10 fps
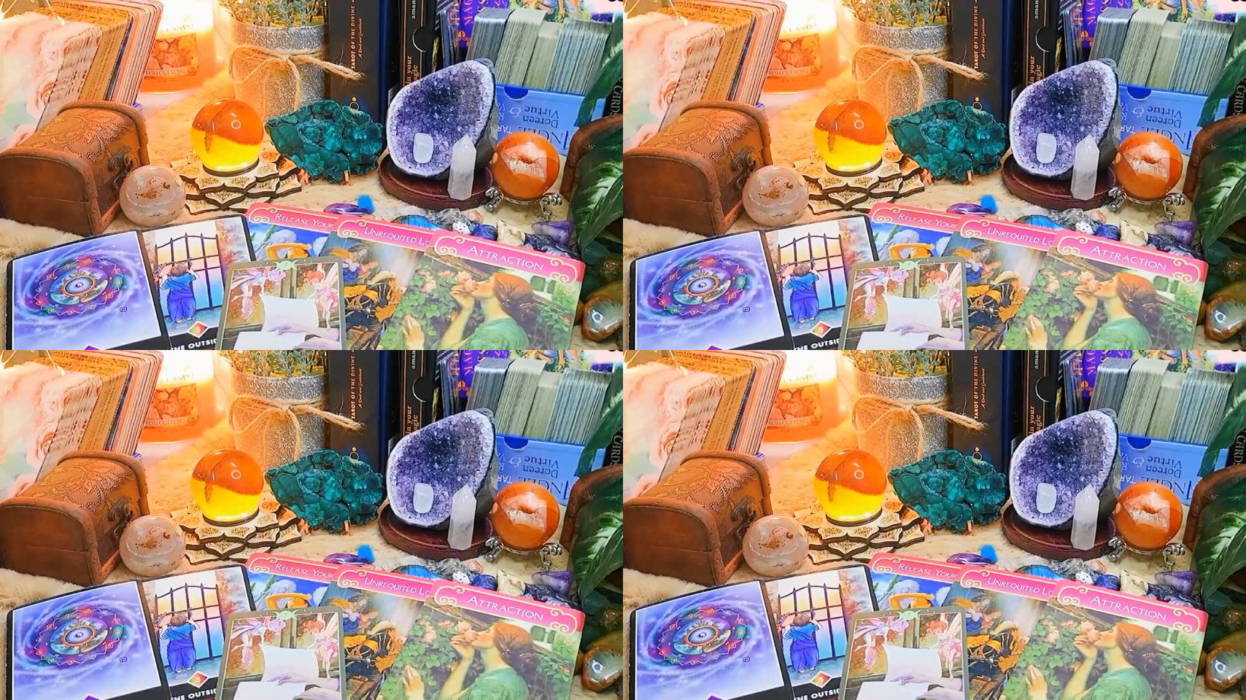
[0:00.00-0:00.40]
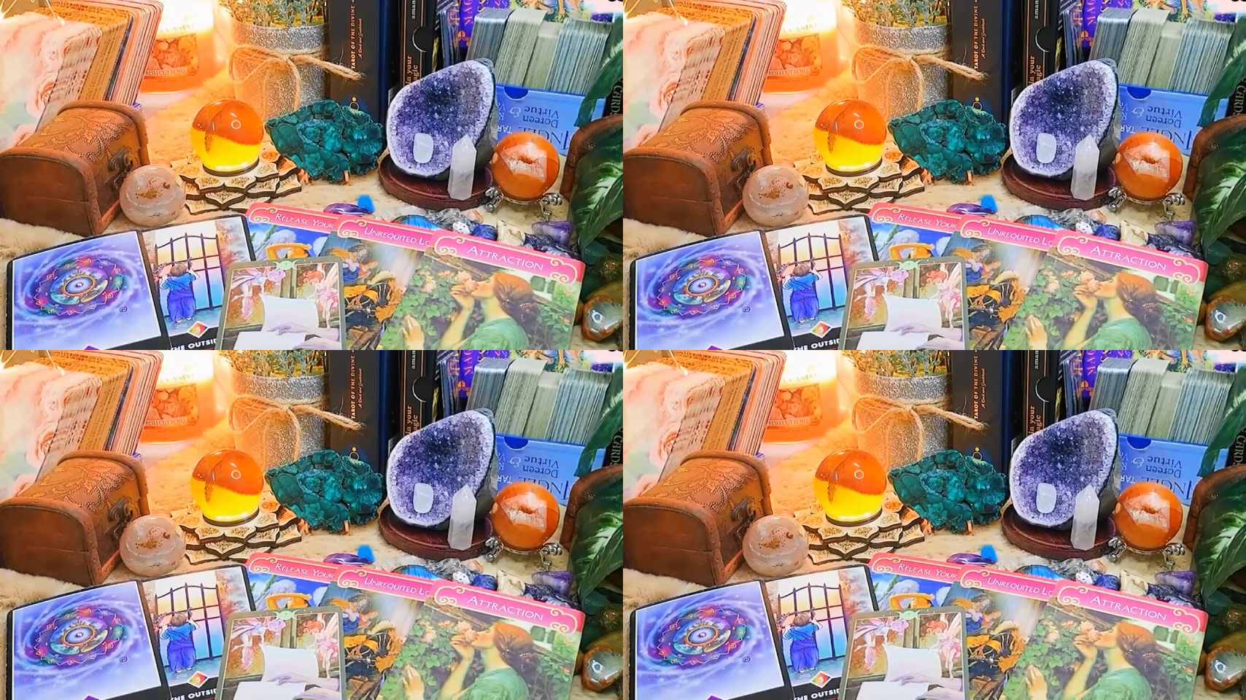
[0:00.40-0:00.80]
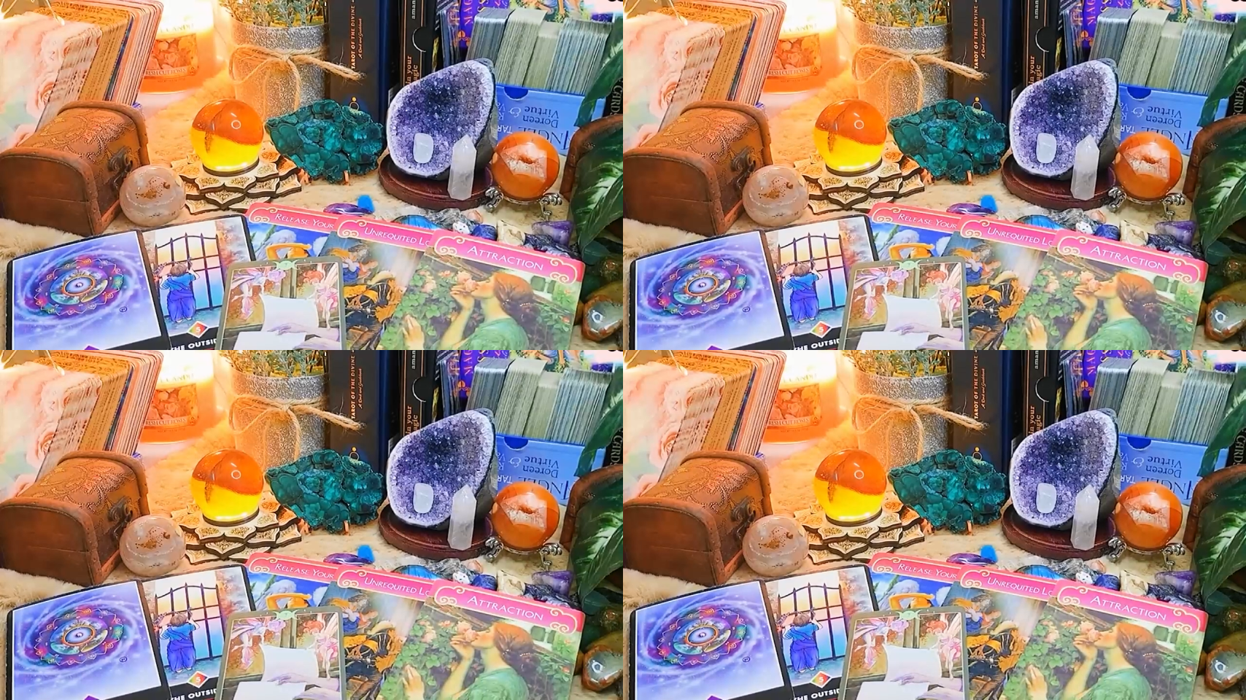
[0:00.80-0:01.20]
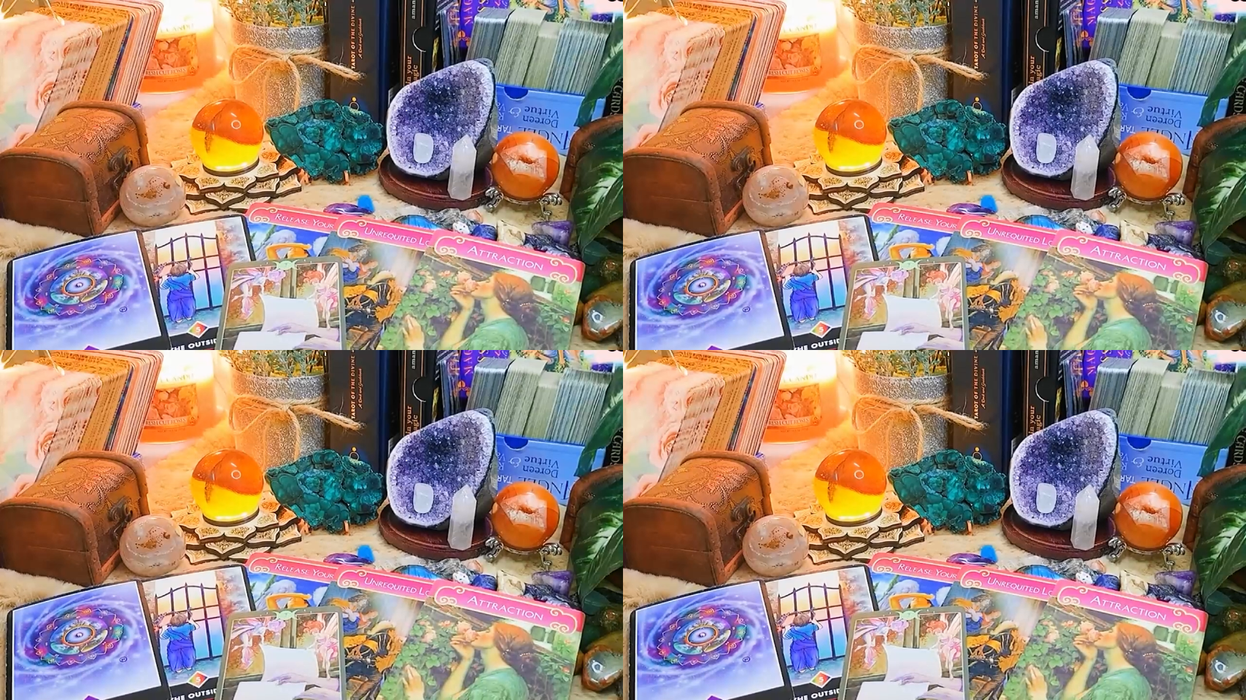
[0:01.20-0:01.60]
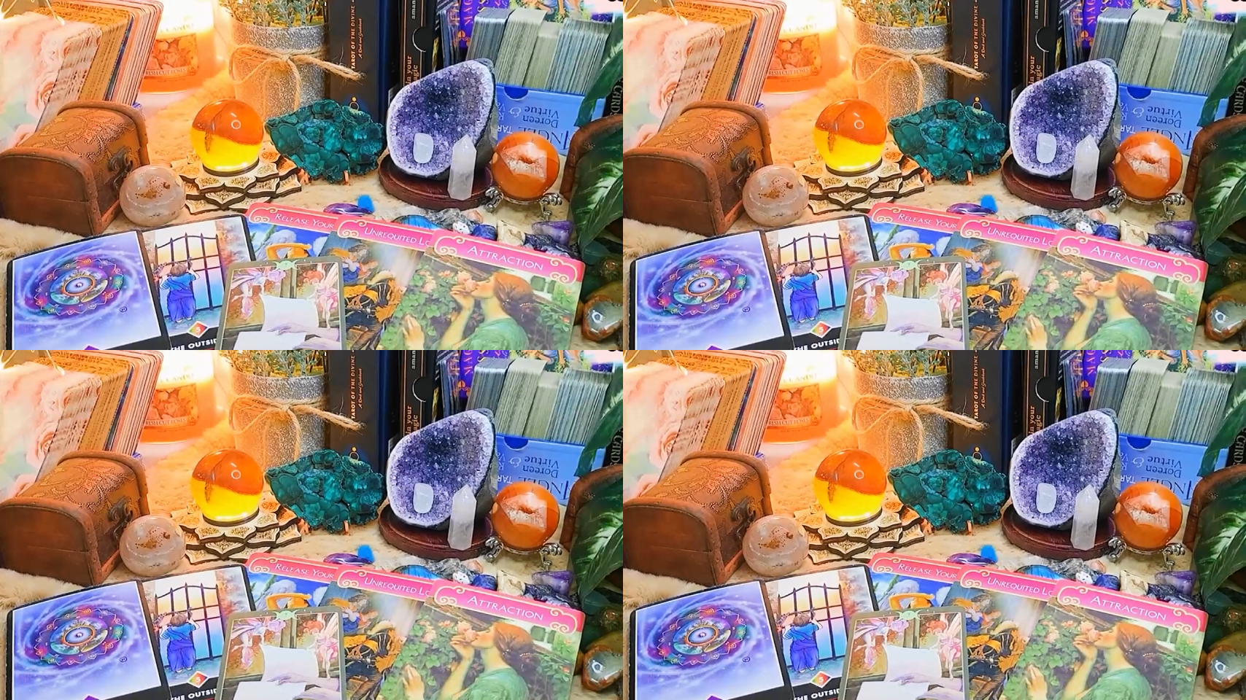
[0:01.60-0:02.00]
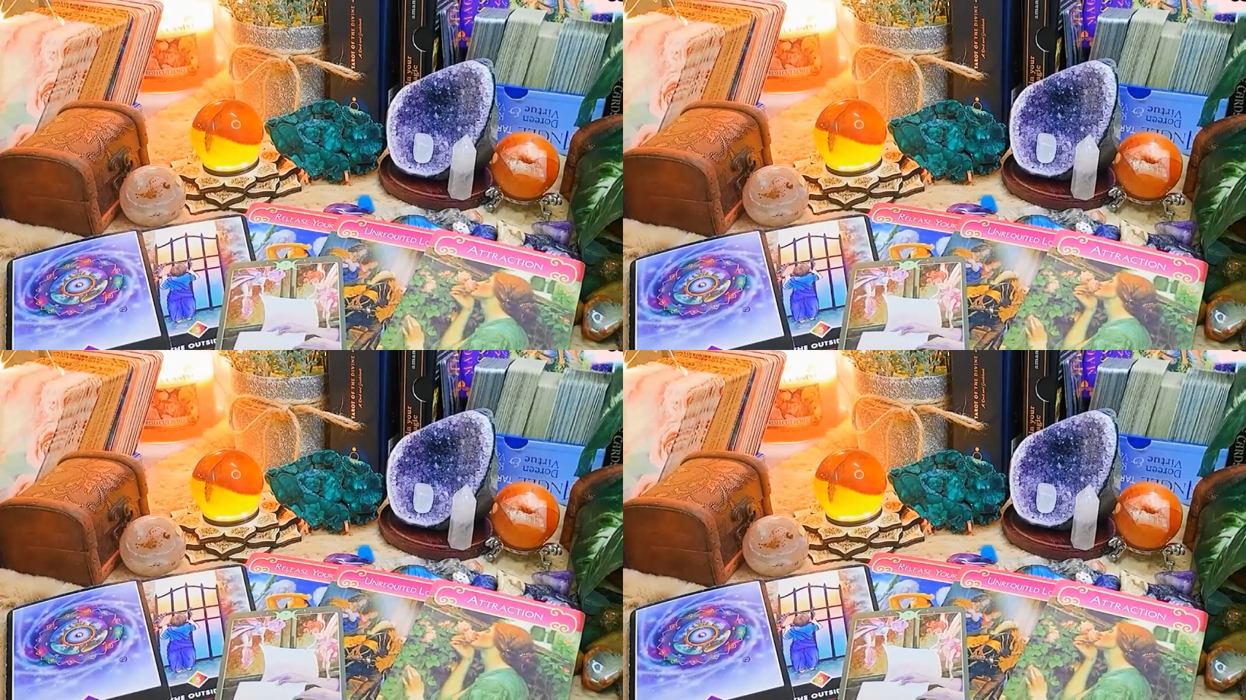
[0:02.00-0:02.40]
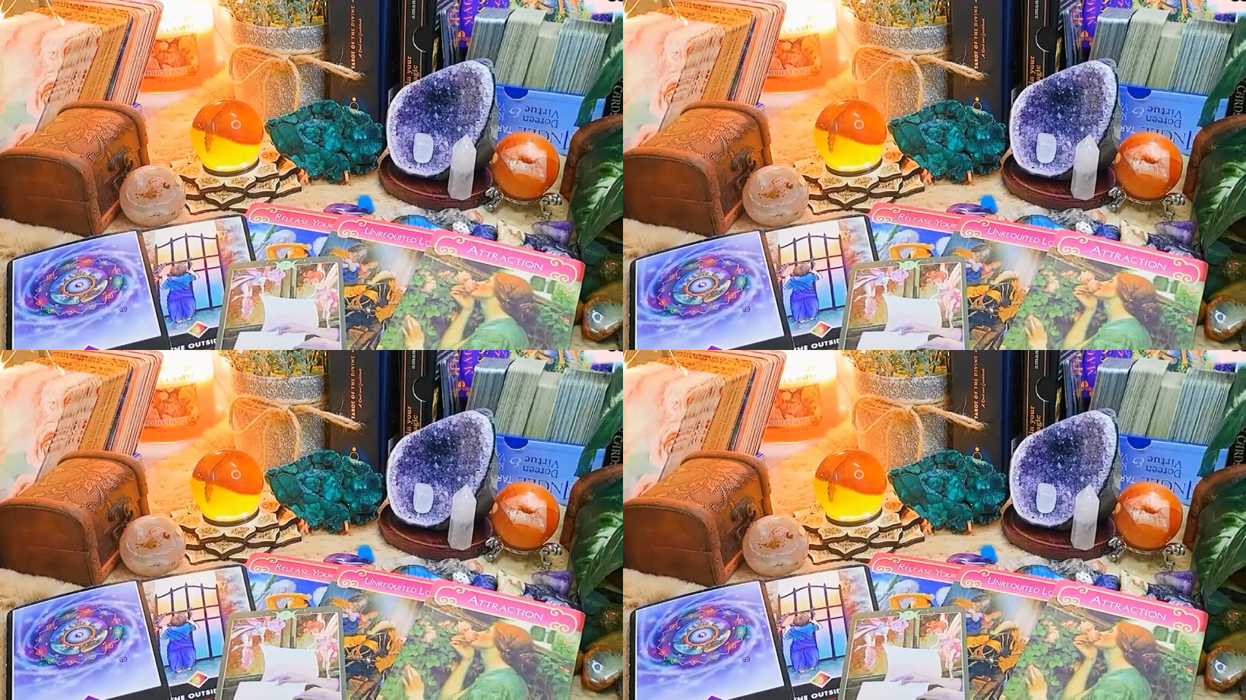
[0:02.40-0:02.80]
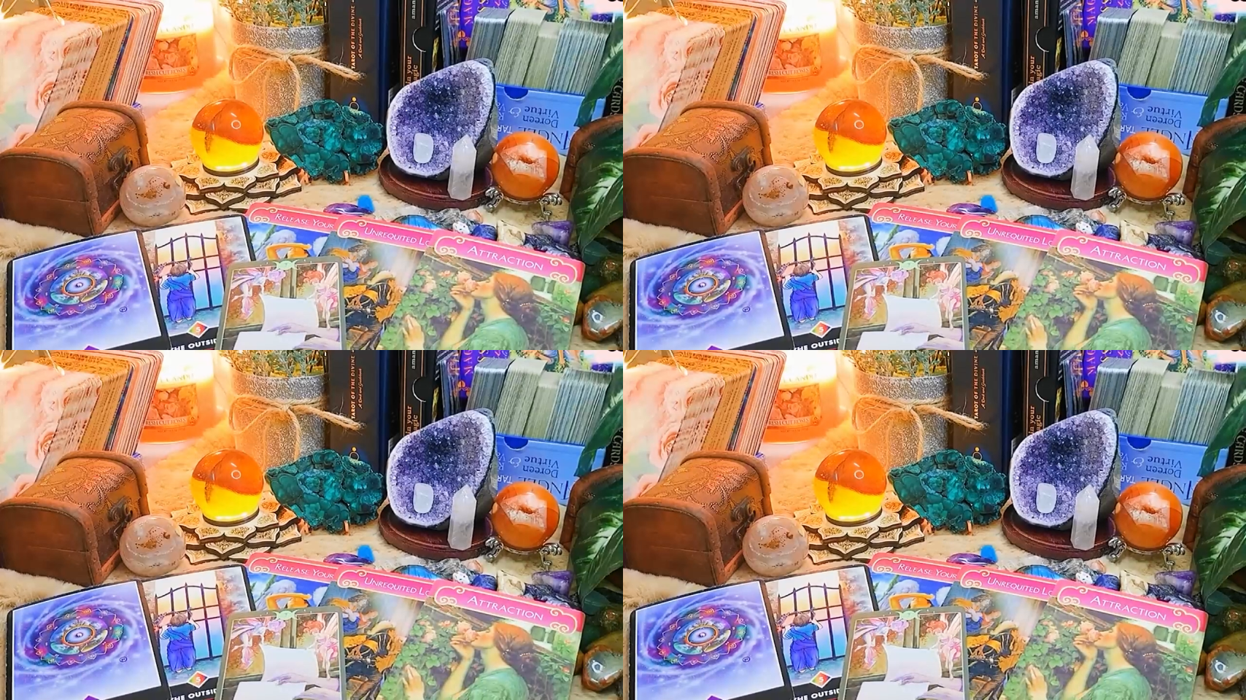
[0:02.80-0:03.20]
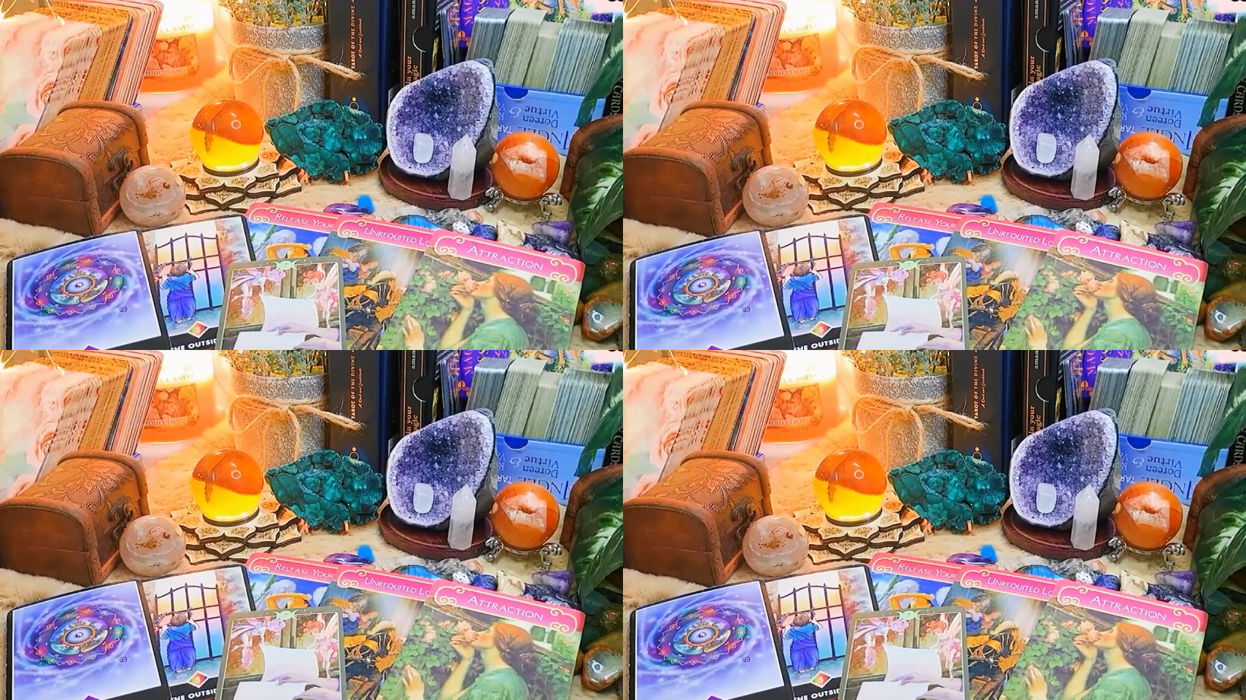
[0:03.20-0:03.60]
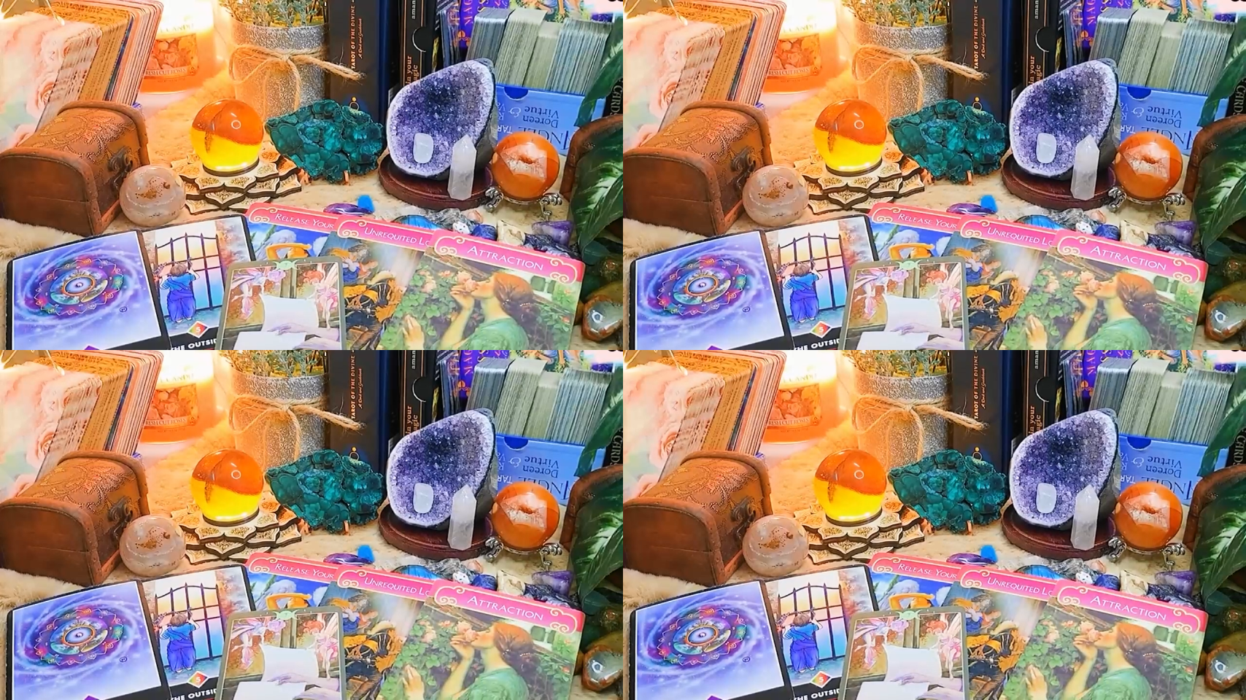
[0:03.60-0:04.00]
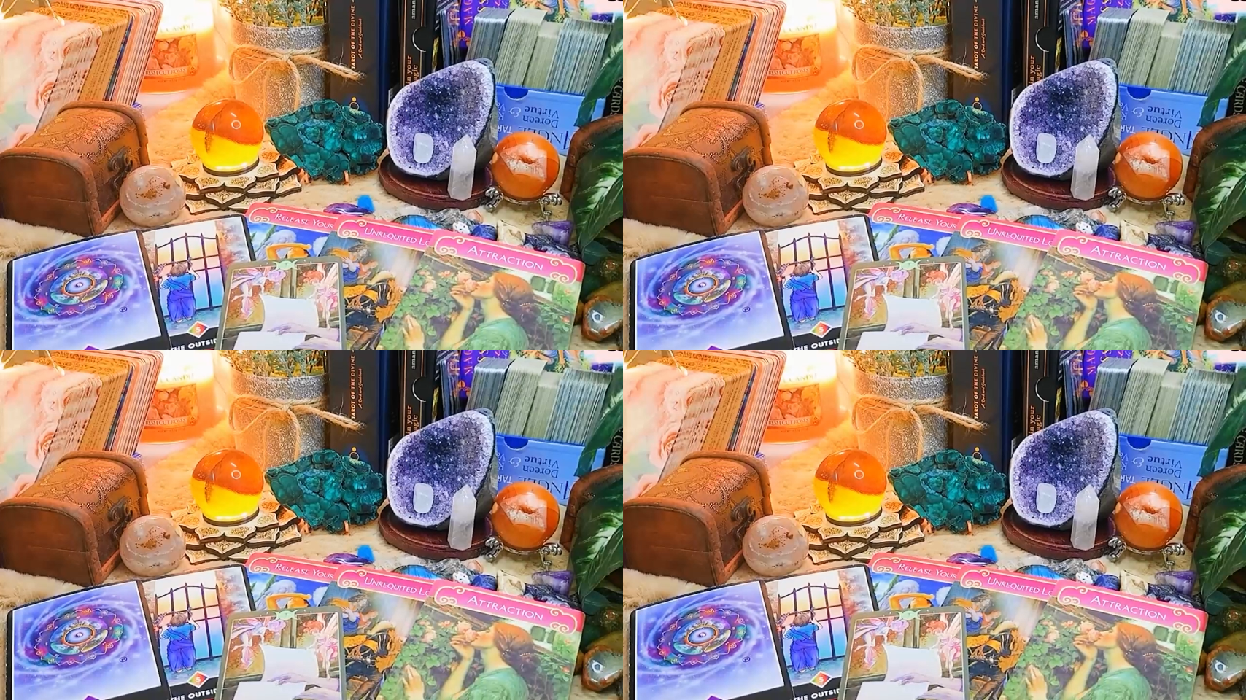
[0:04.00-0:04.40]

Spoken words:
Nobody's mouth can be seen.